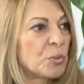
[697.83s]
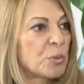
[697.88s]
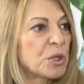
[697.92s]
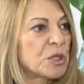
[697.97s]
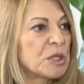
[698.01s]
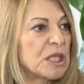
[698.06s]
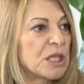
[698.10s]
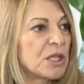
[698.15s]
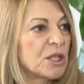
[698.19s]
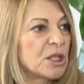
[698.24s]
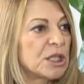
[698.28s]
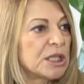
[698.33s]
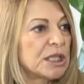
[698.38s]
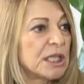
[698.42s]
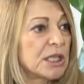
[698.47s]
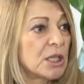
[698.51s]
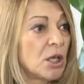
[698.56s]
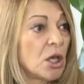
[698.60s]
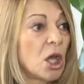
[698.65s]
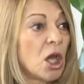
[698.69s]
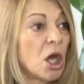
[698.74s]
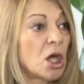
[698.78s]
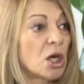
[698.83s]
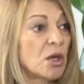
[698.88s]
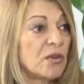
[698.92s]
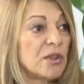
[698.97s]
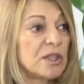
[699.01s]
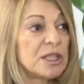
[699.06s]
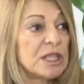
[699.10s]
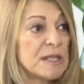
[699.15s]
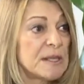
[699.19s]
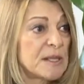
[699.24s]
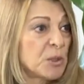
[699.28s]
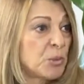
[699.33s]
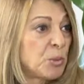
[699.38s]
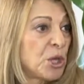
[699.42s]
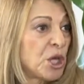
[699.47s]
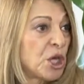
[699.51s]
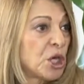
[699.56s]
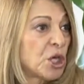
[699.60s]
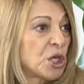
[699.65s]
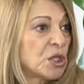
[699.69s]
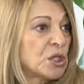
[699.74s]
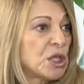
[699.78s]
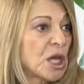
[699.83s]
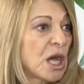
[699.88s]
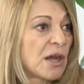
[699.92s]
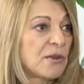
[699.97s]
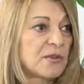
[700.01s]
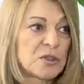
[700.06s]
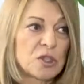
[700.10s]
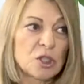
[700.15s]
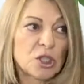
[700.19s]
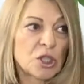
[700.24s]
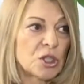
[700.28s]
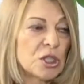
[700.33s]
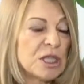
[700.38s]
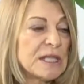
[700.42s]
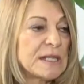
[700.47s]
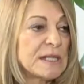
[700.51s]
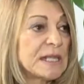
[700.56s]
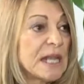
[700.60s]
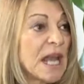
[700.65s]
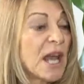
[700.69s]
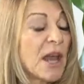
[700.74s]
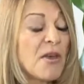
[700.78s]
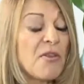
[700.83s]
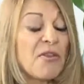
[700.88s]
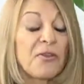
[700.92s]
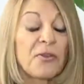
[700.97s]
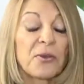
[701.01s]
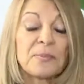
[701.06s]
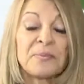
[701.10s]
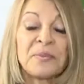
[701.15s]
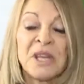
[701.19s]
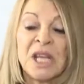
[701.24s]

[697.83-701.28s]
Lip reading: particularly that a lot of it disappeared after his death.